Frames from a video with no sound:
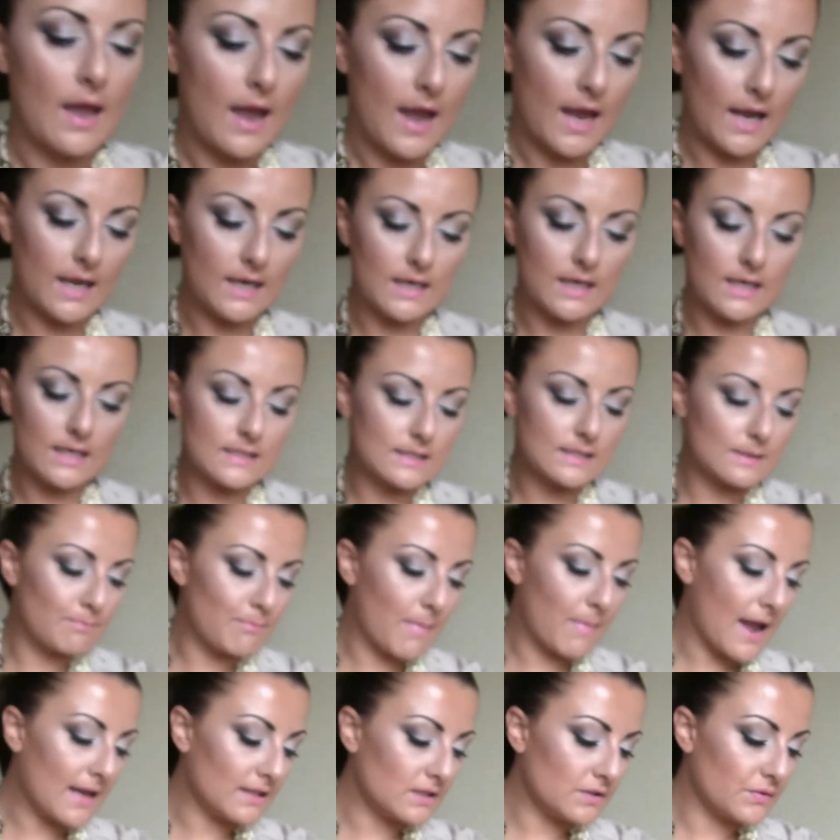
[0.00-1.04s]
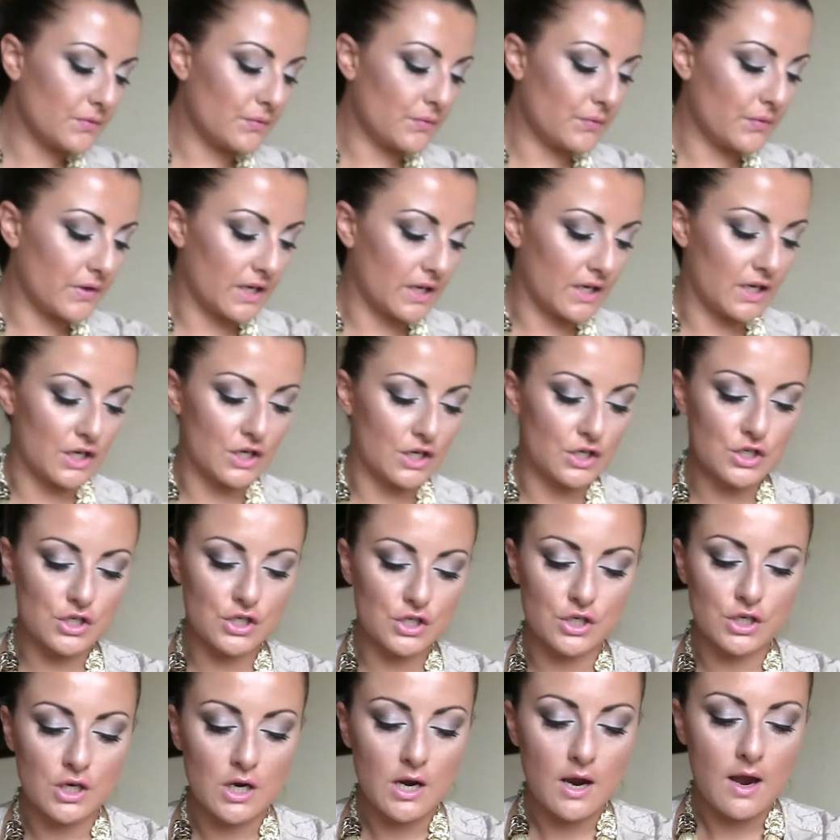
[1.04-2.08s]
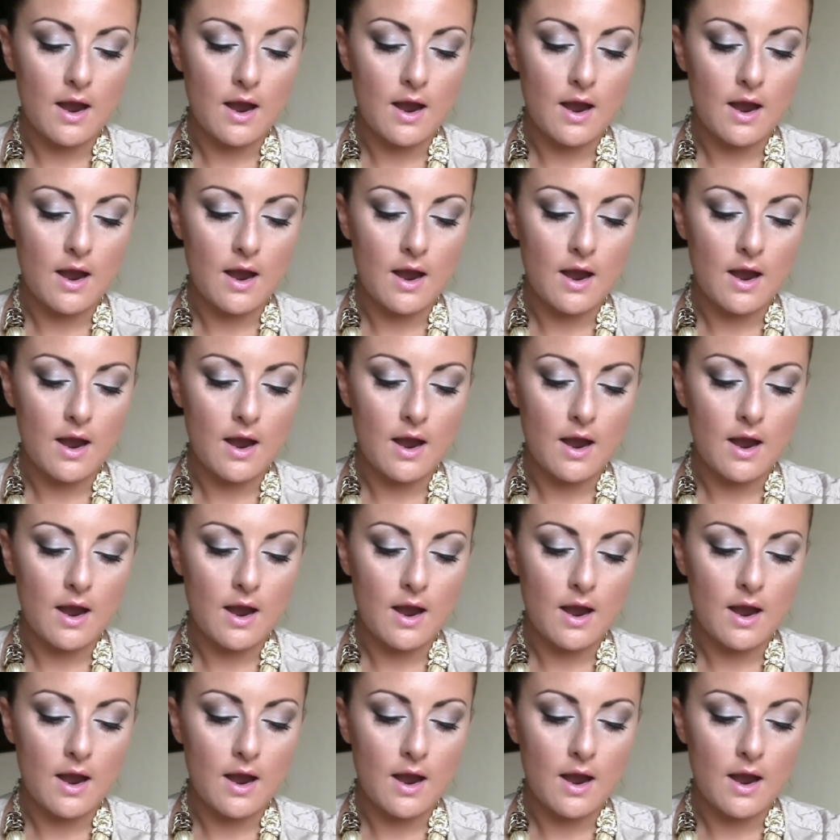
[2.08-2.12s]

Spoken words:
and it's matte finish.